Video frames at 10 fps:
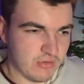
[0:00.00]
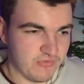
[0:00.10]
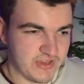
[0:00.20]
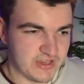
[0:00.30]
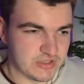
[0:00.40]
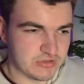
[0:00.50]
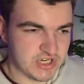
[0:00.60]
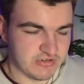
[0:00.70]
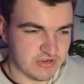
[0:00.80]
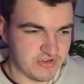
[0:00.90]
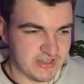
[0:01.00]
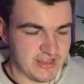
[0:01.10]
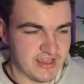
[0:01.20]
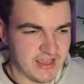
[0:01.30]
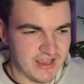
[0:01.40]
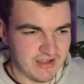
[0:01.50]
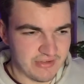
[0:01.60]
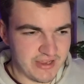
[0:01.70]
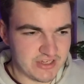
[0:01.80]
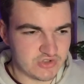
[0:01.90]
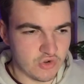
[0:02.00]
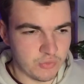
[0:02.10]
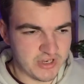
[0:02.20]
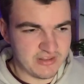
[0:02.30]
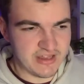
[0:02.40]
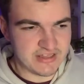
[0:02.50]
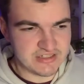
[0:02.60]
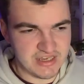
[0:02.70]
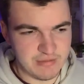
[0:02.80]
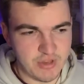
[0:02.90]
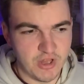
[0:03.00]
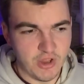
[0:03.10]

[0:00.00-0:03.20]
I think Chalna really likes Norwood in that team.